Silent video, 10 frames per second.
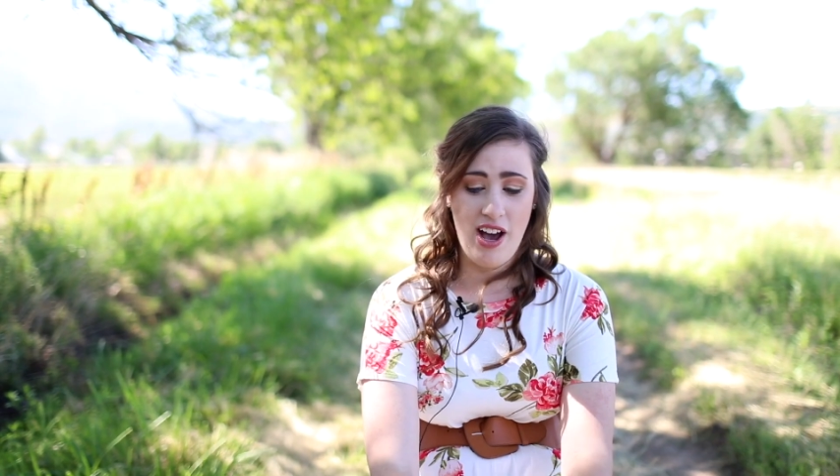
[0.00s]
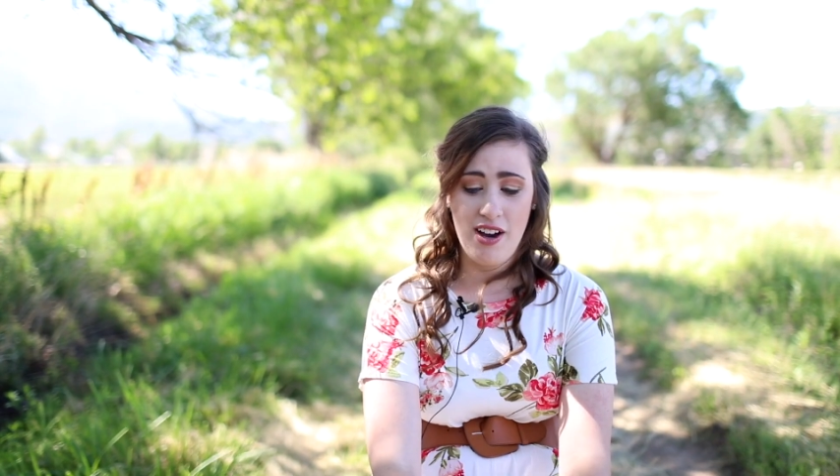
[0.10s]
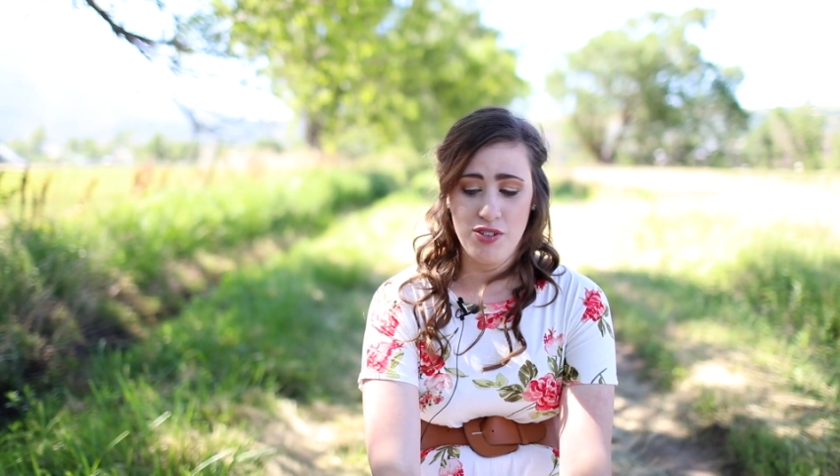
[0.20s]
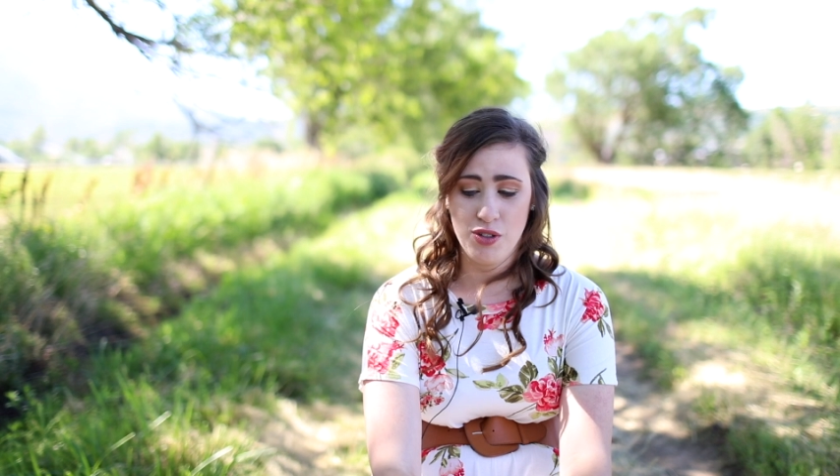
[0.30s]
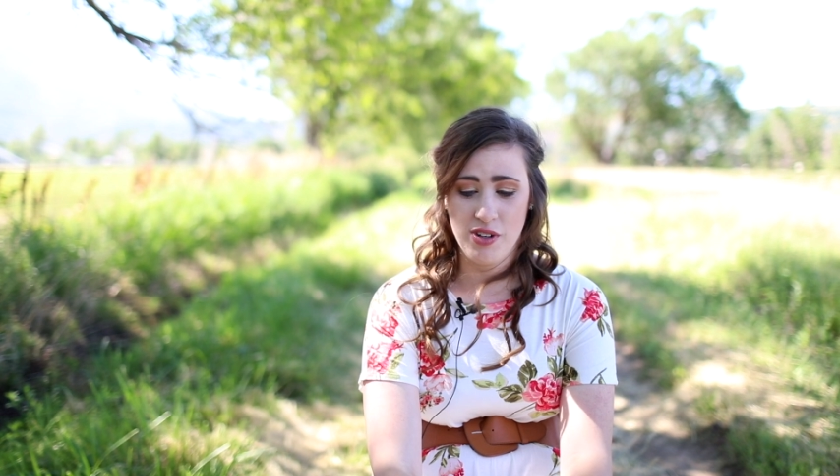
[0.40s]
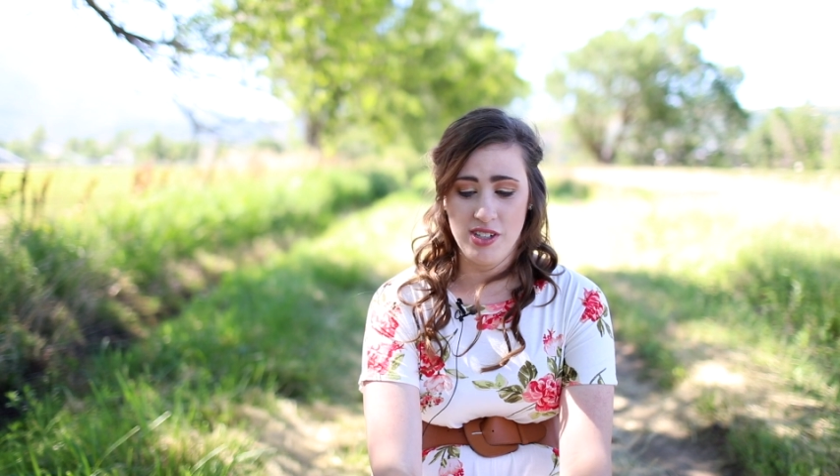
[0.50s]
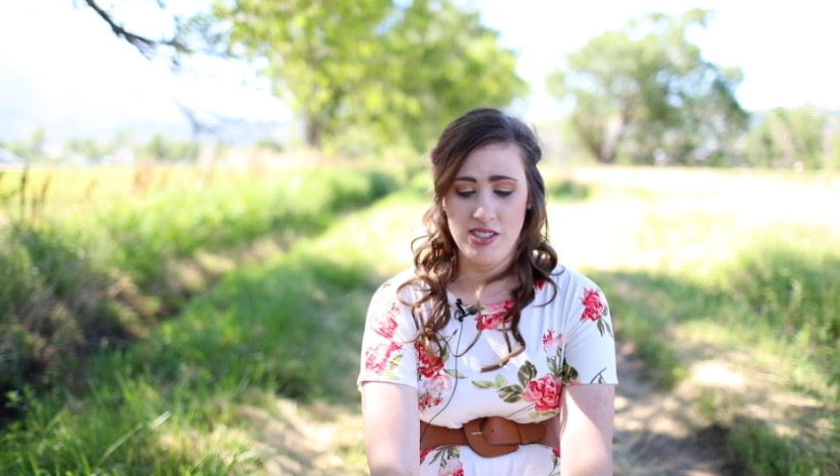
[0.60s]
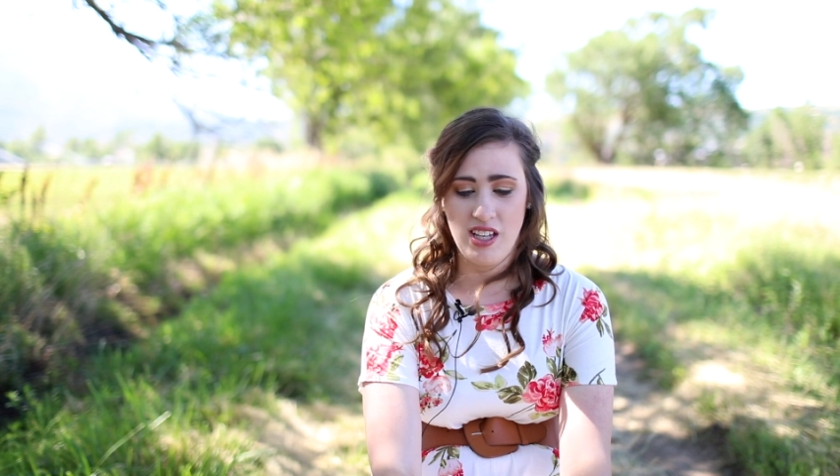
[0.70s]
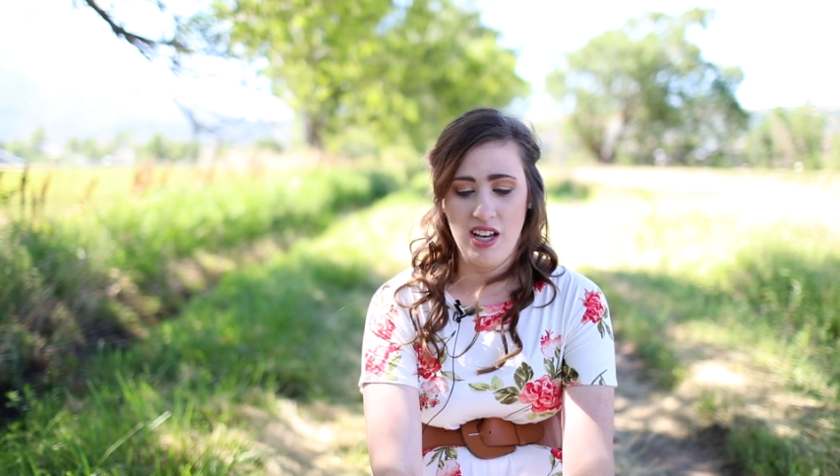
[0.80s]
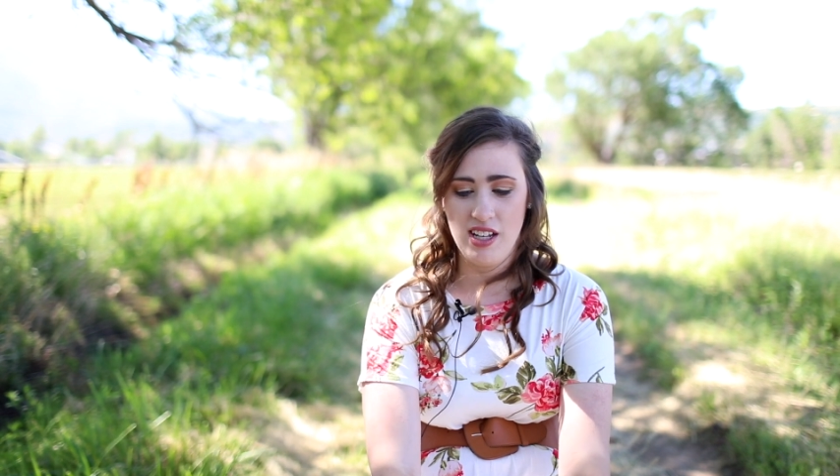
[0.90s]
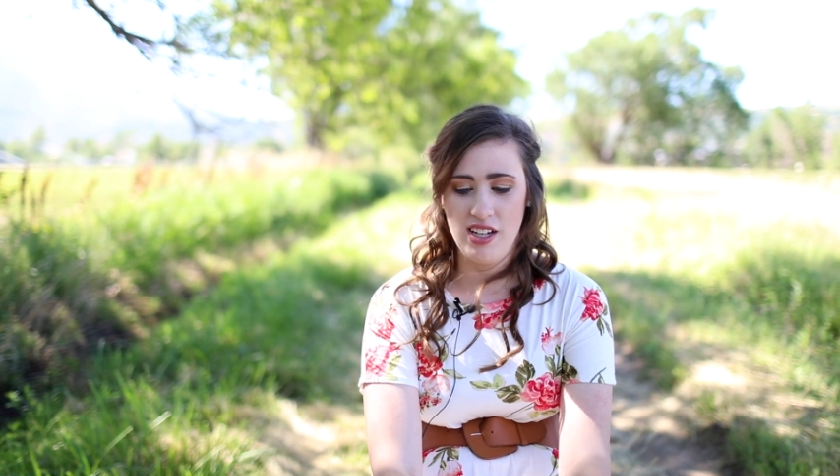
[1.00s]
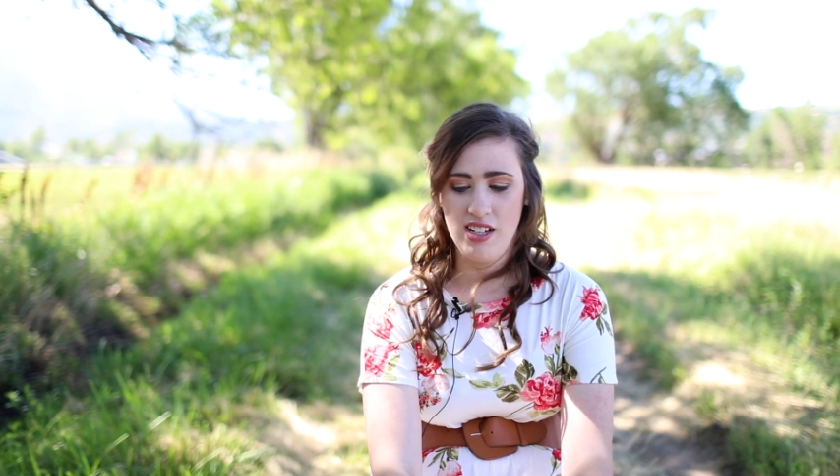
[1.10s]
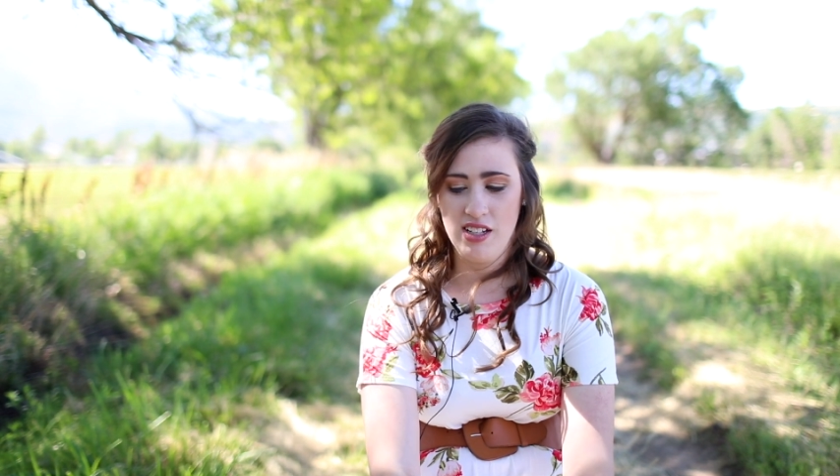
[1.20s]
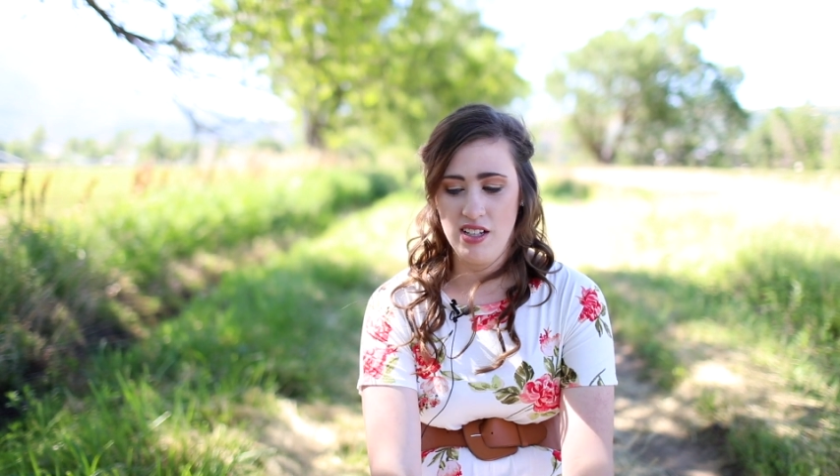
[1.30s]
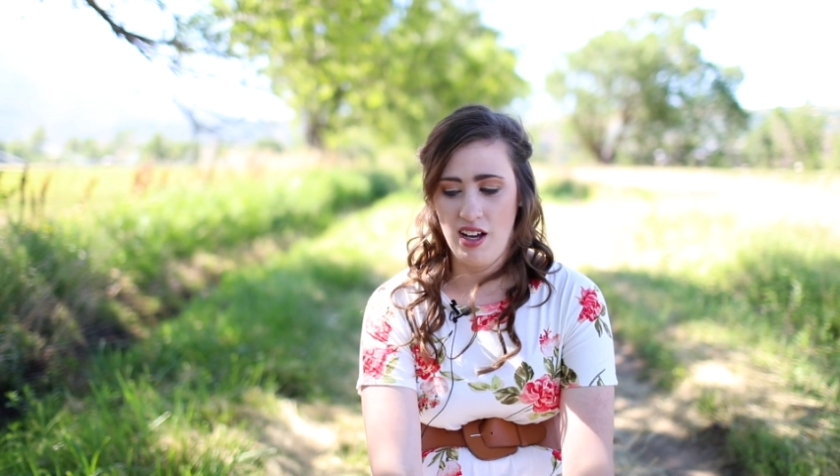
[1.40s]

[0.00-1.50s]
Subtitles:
afterwards, he had